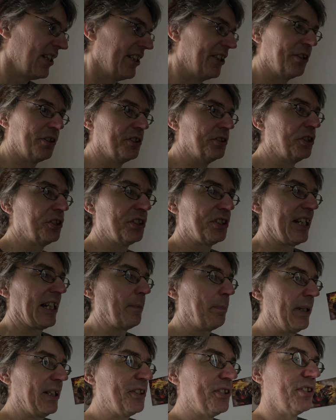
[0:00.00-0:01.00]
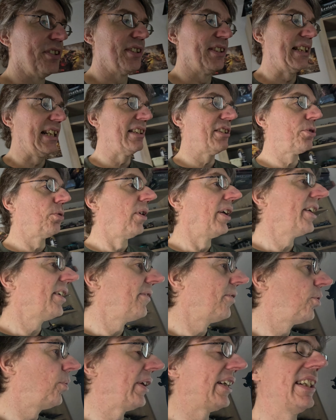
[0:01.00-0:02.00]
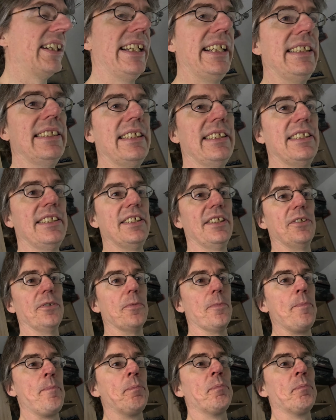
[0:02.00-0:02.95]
you can just take pictures, and that's quite quick and easy to do.